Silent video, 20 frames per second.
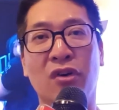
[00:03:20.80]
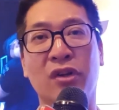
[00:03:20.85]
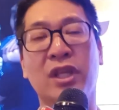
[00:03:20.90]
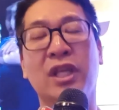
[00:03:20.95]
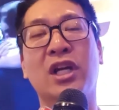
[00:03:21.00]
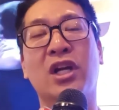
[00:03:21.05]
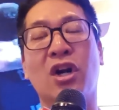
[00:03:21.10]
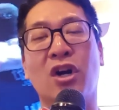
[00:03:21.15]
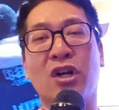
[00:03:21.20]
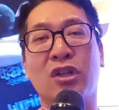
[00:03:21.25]

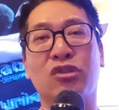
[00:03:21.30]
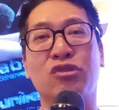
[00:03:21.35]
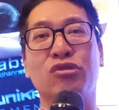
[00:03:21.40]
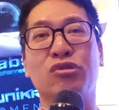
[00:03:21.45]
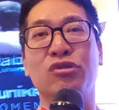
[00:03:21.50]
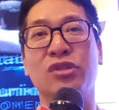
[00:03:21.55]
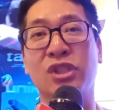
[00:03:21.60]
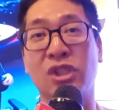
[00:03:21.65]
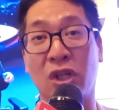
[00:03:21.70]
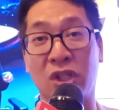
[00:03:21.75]
eager
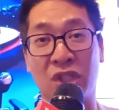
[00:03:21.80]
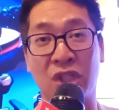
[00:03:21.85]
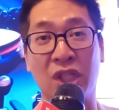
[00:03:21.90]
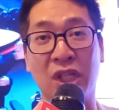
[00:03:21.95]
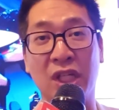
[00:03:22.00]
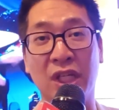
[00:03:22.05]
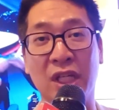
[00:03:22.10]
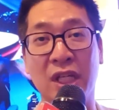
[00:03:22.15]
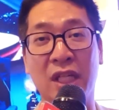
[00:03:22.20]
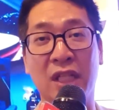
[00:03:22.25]
to
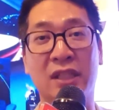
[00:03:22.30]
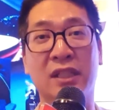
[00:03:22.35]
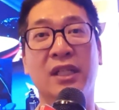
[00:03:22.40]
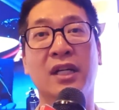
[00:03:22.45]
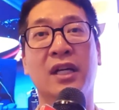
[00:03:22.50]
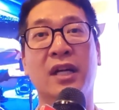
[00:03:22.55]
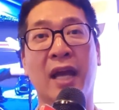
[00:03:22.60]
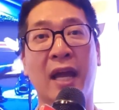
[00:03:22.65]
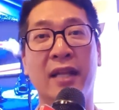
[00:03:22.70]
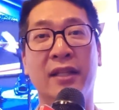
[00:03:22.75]
succeed.
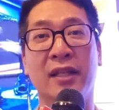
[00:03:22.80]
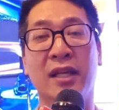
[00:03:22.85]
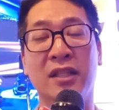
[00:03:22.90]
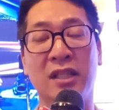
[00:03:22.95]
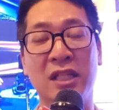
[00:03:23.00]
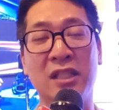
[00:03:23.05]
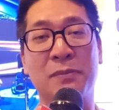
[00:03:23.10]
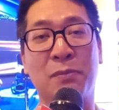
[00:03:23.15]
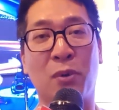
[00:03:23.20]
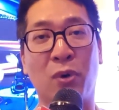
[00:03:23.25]
And then
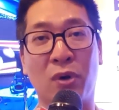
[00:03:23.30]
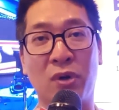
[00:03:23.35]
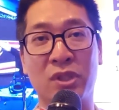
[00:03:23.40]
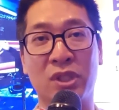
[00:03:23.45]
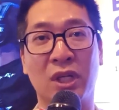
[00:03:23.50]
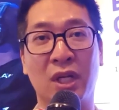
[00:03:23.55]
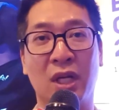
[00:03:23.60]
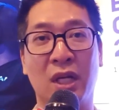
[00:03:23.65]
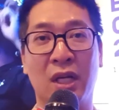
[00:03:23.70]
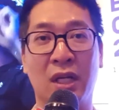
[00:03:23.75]
esports
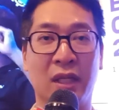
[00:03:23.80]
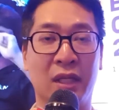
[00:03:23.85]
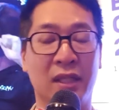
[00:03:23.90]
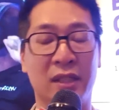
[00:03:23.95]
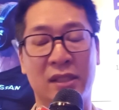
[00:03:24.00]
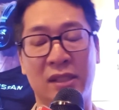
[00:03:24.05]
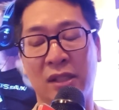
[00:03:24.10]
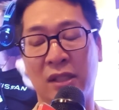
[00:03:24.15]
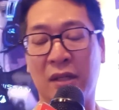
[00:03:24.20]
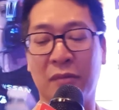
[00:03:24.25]

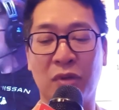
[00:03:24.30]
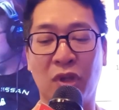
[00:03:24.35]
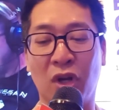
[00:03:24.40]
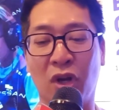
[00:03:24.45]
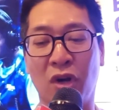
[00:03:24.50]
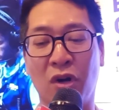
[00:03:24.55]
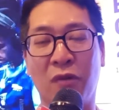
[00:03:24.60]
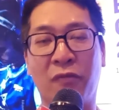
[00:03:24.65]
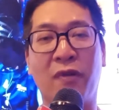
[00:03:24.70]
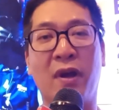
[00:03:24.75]
is
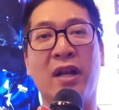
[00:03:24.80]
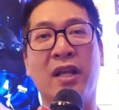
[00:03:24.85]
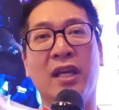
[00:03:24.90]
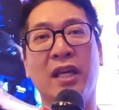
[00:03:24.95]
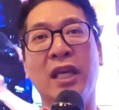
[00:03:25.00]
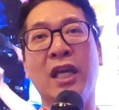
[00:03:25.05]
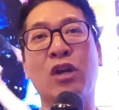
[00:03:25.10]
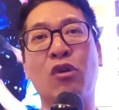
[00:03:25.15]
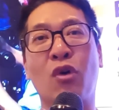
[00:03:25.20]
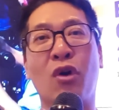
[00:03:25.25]
very
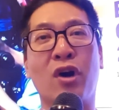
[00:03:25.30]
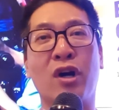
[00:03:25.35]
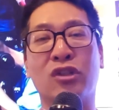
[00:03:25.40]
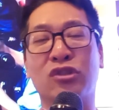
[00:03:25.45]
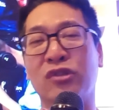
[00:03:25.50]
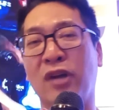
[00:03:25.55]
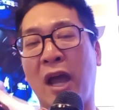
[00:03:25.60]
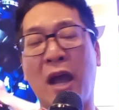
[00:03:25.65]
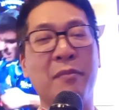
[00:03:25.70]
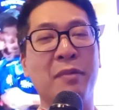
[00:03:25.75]
equal
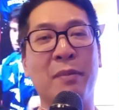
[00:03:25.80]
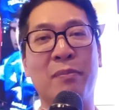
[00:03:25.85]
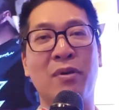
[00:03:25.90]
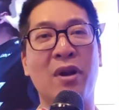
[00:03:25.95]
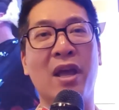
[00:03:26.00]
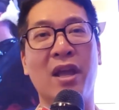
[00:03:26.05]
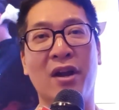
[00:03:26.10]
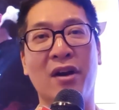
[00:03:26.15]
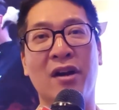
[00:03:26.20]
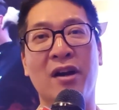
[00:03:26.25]
to every
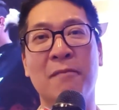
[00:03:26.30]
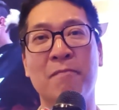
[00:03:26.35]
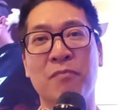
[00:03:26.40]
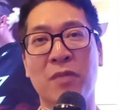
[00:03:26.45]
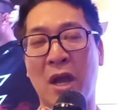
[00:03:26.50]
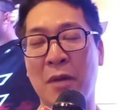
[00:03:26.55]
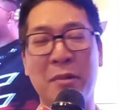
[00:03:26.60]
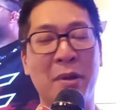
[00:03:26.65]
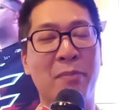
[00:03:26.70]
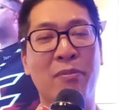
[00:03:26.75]
player.
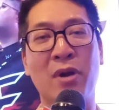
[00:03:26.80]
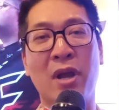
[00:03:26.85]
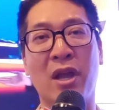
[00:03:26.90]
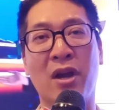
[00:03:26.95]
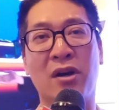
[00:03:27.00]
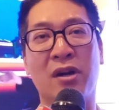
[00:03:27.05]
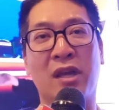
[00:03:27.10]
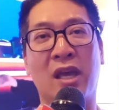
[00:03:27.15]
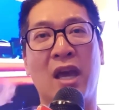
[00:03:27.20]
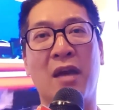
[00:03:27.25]
Every
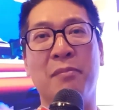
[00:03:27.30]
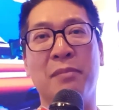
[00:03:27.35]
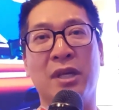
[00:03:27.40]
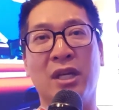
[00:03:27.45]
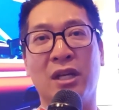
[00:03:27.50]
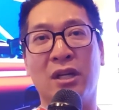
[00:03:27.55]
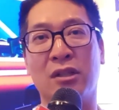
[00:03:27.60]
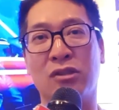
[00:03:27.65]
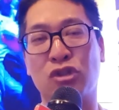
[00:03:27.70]
player can be a